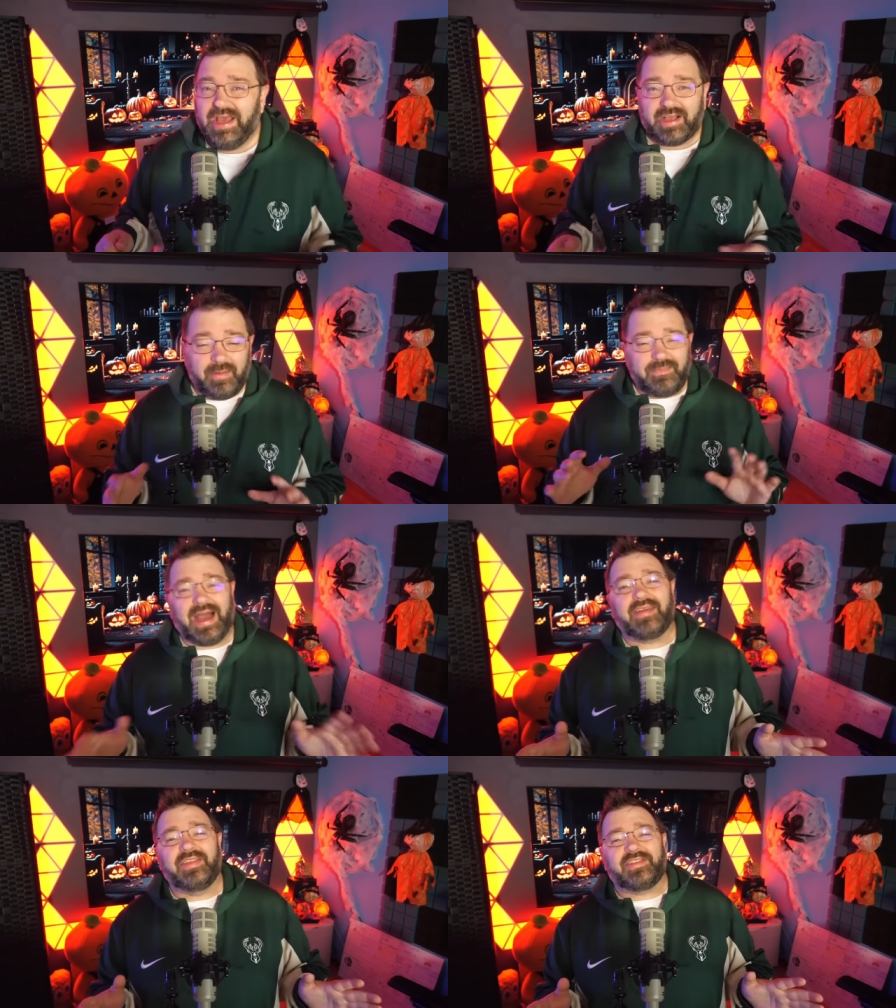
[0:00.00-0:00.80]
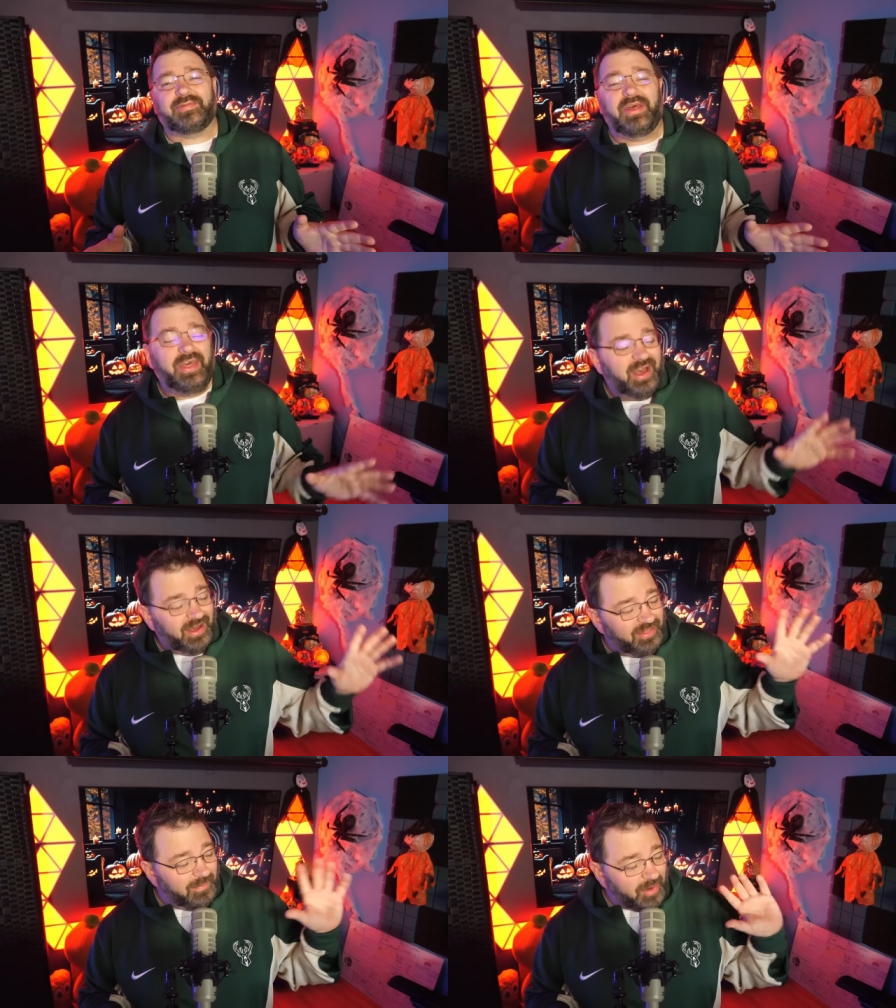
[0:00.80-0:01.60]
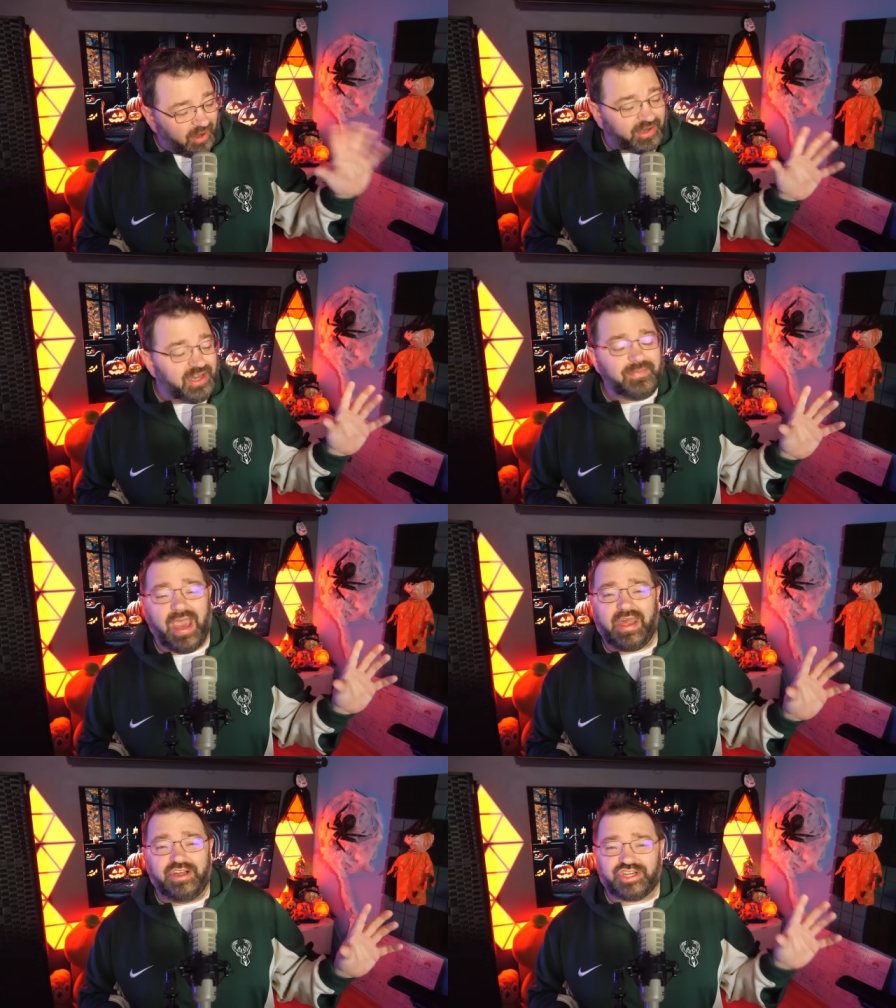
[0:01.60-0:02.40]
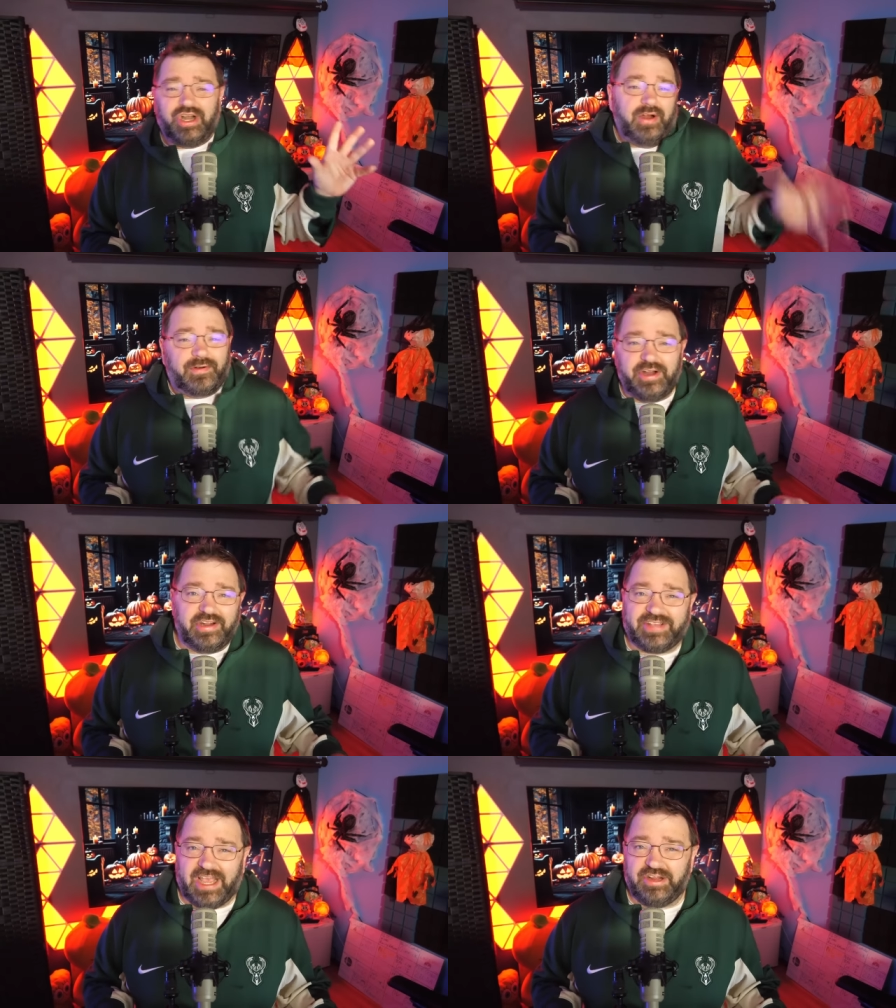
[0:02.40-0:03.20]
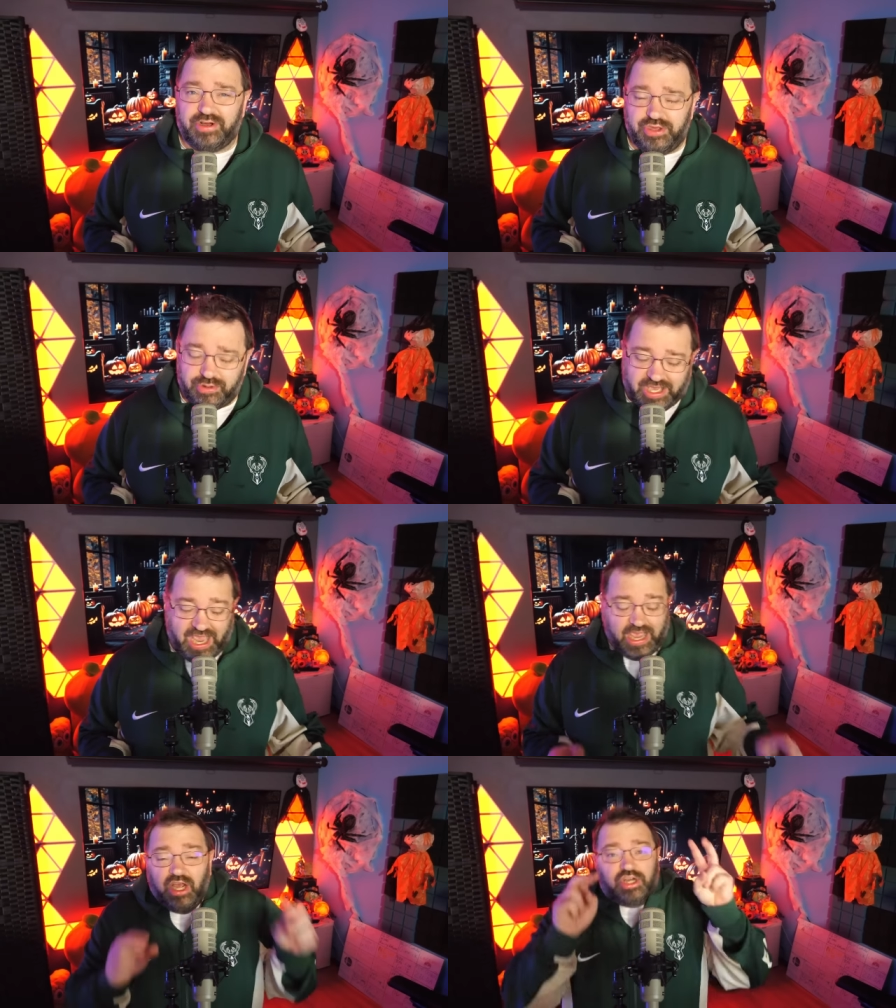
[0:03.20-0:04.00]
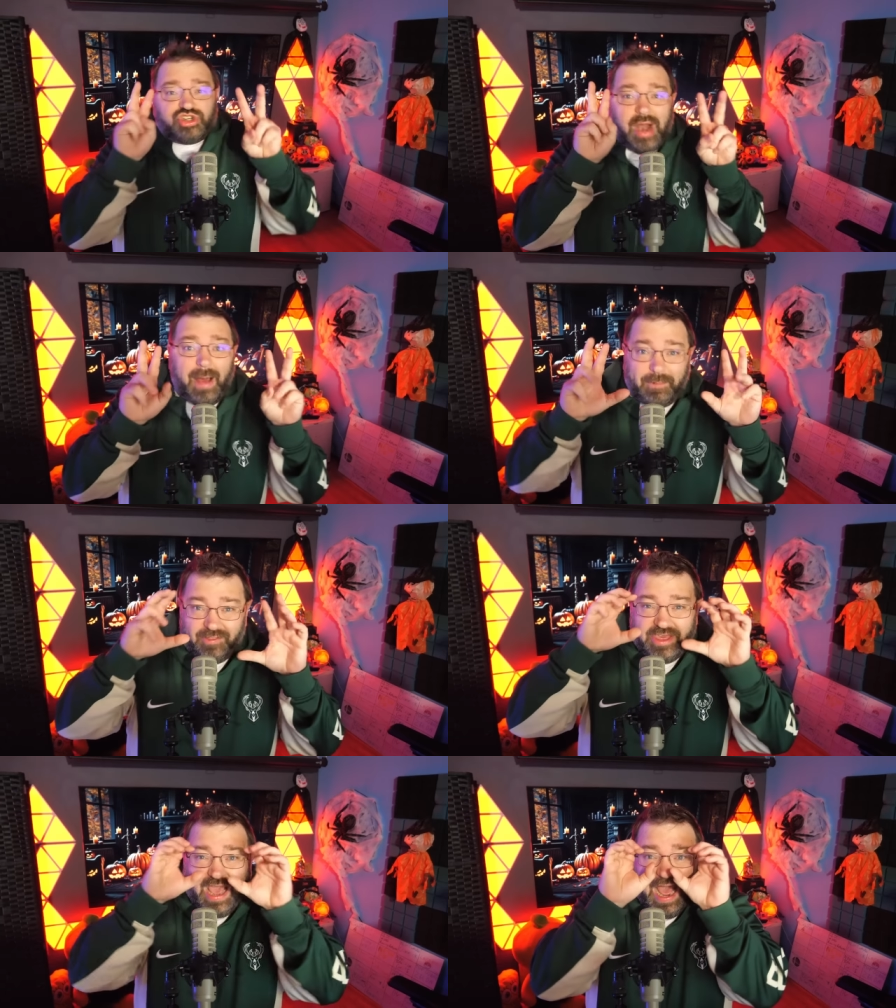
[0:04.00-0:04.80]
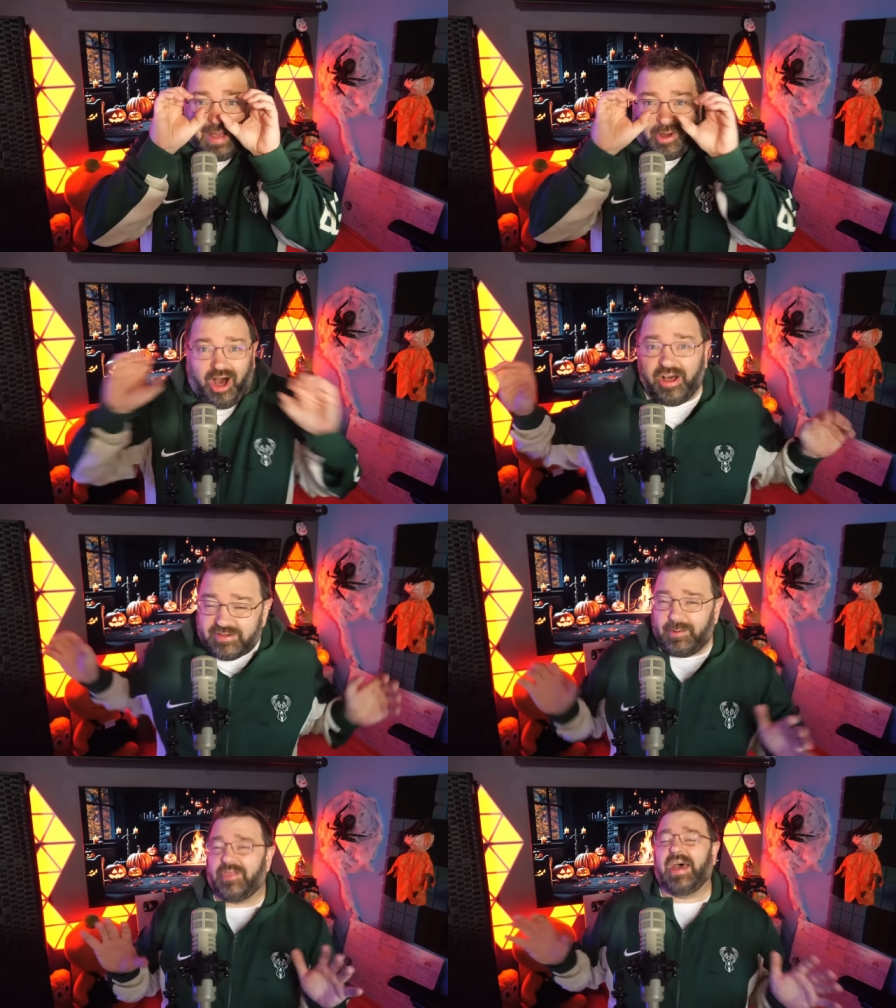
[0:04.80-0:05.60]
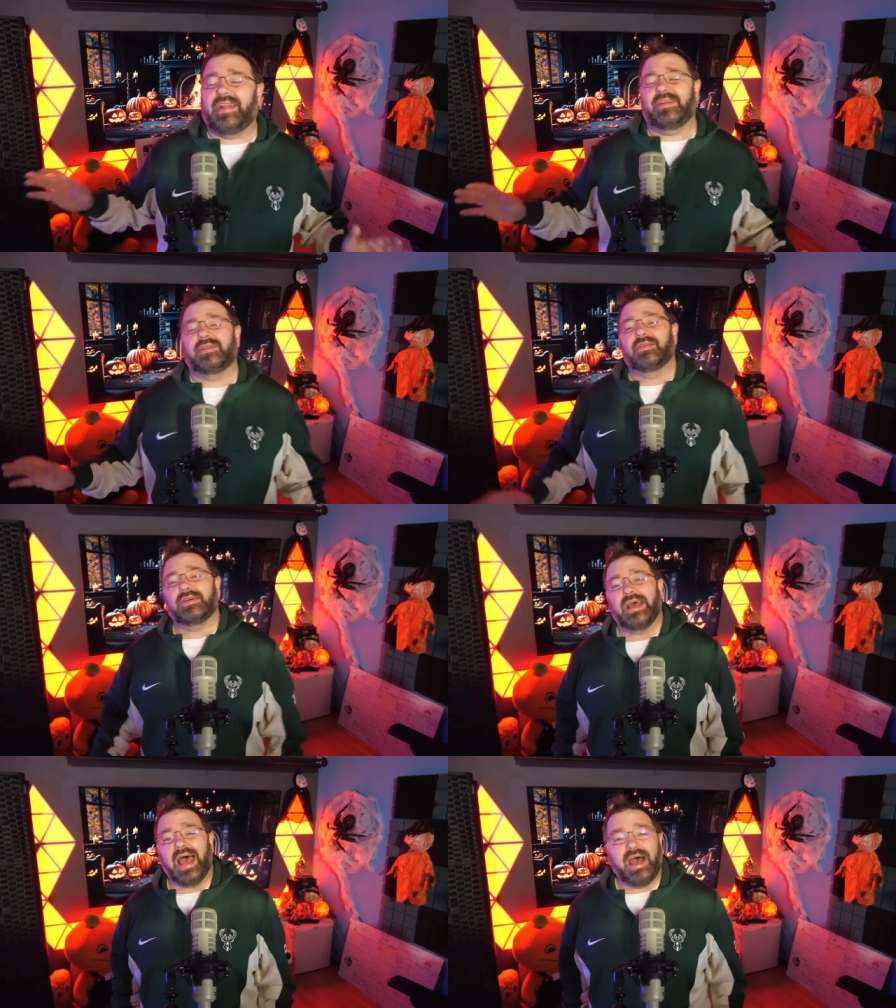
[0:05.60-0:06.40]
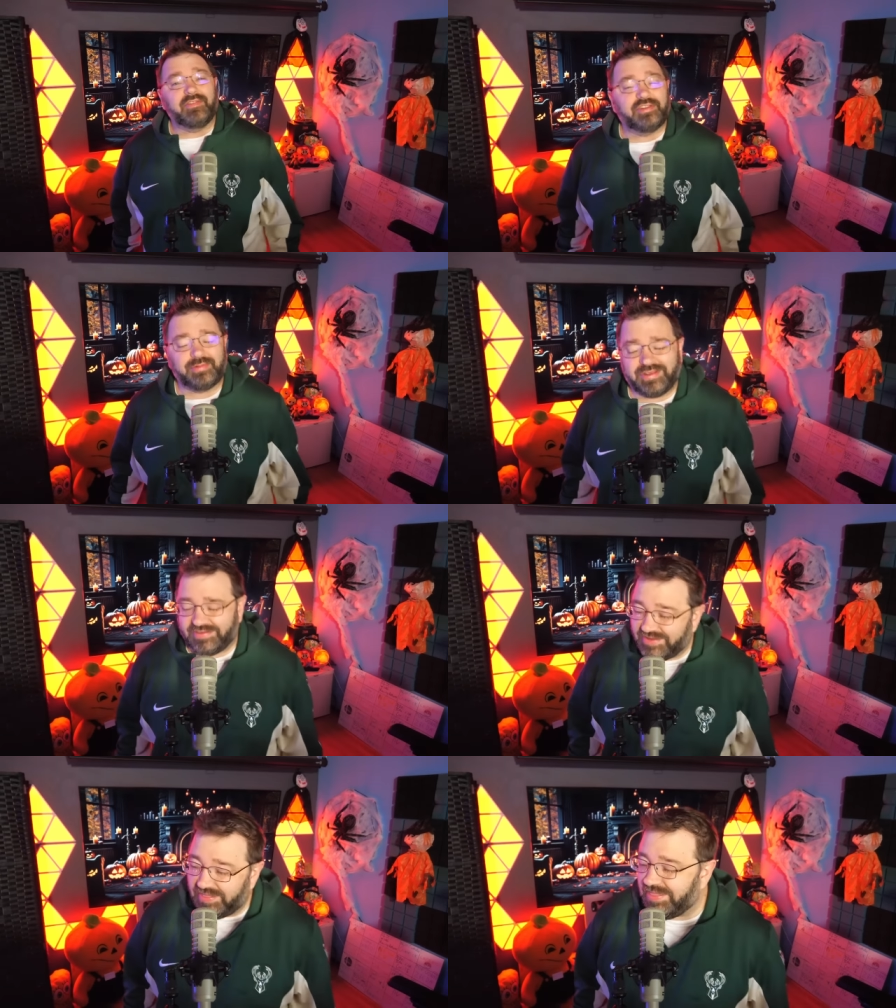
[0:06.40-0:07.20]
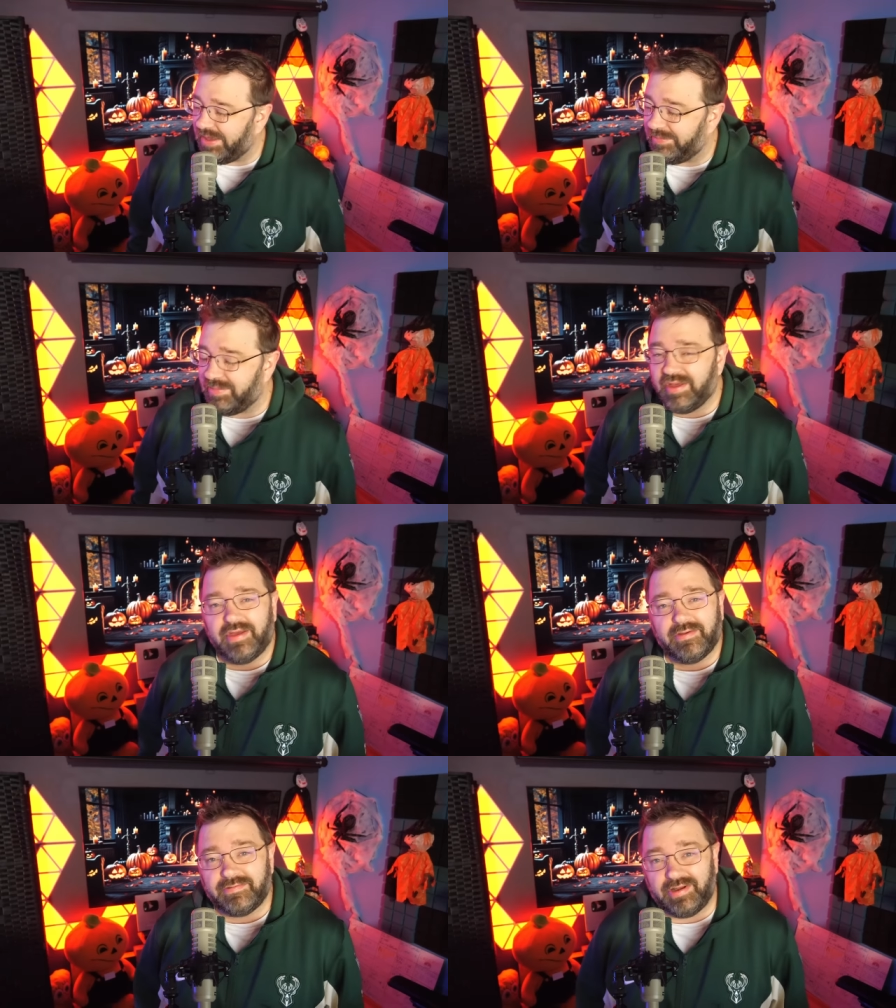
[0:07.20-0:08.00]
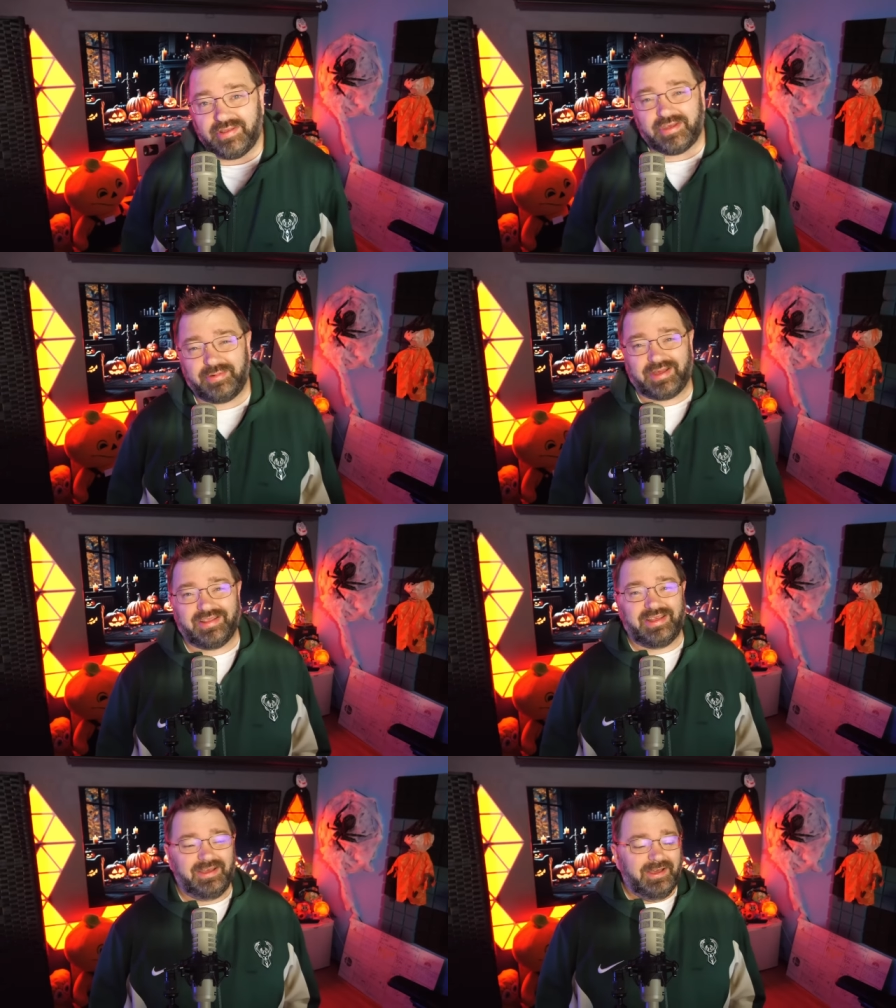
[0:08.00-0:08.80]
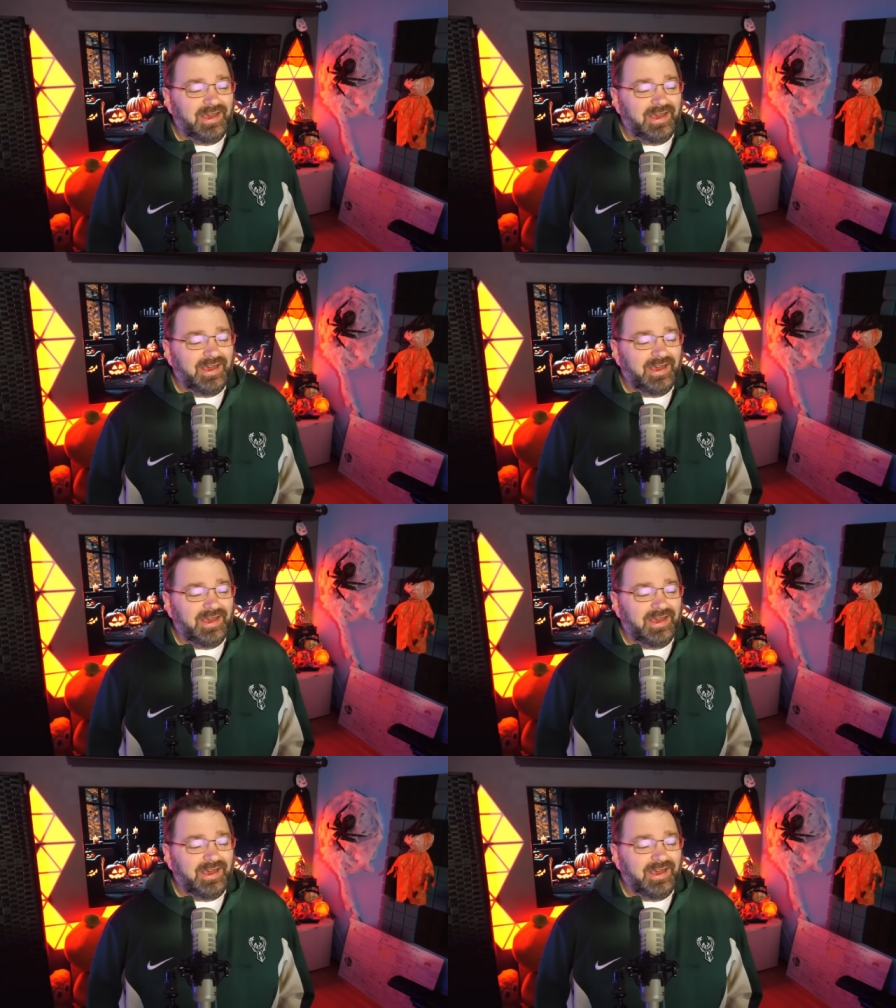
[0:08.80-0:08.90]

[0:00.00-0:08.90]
Combine this with the marketing manager for Nintendo UK dropping the eyeballs, but then having to rescind them fairly quickly.